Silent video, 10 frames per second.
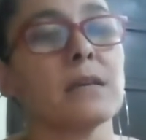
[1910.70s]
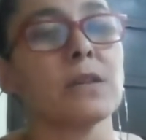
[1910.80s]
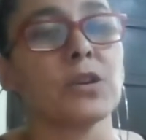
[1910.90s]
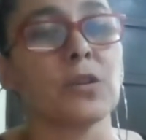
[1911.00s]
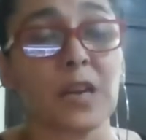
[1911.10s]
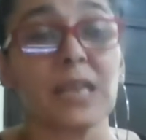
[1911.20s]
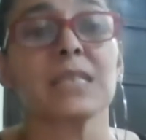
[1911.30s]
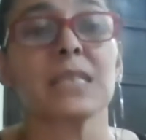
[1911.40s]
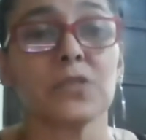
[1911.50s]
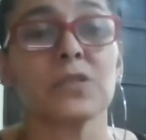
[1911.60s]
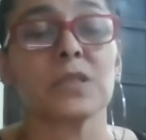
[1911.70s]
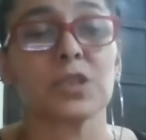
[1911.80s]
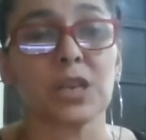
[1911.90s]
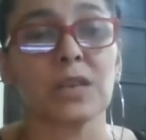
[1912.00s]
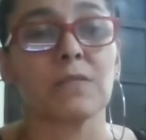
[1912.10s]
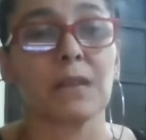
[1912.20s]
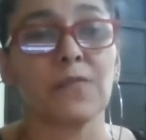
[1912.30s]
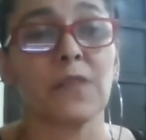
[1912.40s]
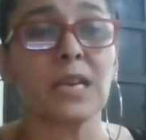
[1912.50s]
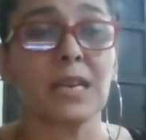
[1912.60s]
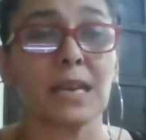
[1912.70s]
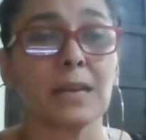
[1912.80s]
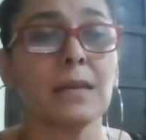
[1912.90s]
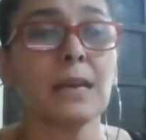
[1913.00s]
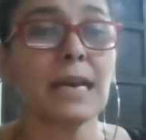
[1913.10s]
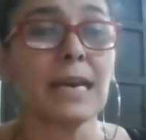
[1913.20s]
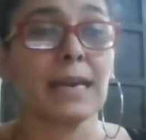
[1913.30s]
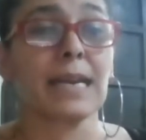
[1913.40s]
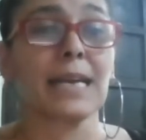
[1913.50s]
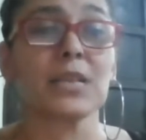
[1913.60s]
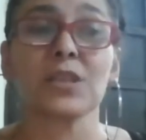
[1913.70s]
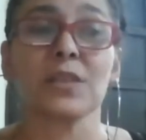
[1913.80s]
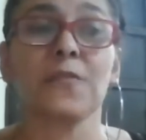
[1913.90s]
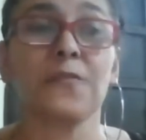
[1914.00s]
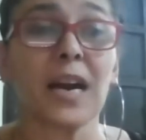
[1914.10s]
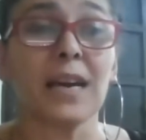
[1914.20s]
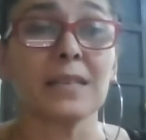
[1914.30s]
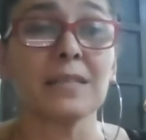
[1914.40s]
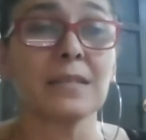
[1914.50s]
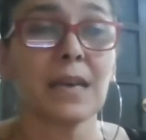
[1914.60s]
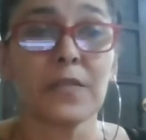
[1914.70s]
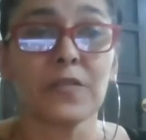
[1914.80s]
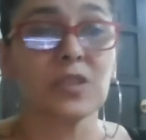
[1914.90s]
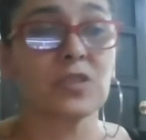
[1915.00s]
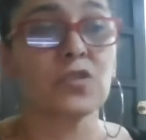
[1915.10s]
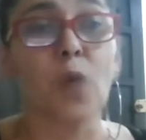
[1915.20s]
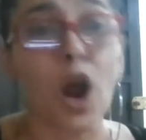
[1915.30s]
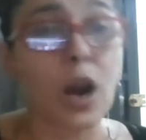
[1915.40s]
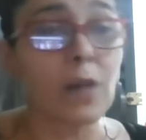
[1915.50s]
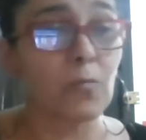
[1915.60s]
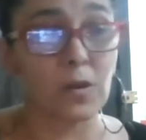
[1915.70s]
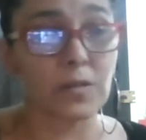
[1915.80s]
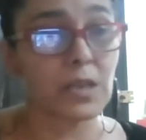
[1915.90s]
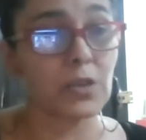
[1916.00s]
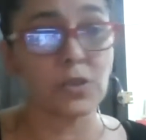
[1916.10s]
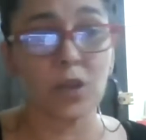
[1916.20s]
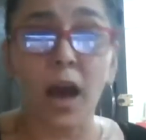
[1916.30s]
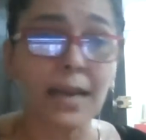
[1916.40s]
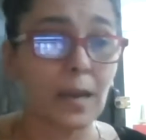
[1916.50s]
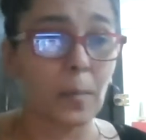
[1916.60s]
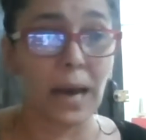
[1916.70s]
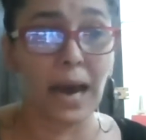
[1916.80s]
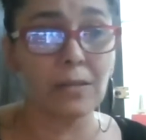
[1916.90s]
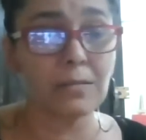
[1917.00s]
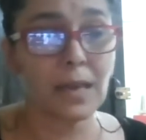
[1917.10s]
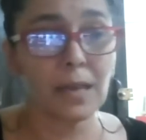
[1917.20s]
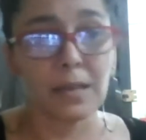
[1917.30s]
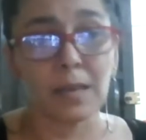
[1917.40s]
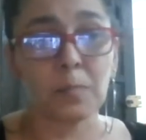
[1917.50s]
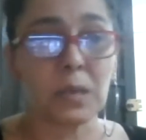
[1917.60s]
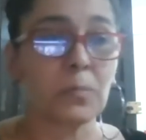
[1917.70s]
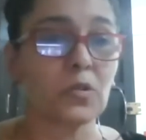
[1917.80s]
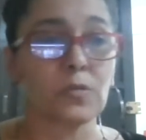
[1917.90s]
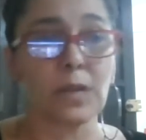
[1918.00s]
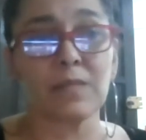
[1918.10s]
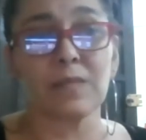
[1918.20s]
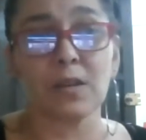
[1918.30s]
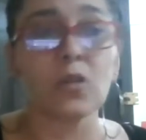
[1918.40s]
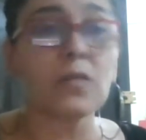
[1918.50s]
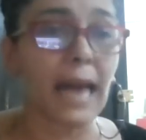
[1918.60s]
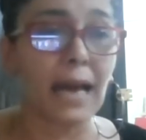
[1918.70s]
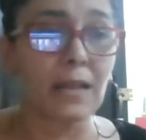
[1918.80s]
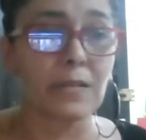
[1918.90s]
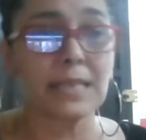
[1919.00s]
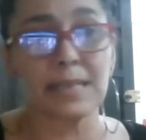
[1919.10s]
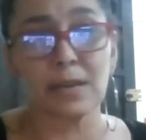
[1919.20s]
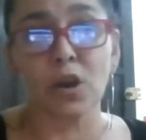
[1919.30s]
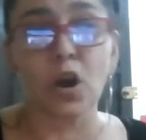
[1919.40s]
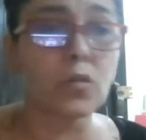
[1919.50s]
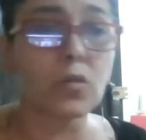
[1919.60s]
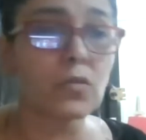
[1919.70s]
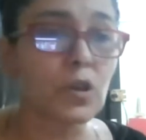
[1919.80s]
if it continues to generate funding, it could actually fund this new art world that you're talking about, that people create their own galleries, their own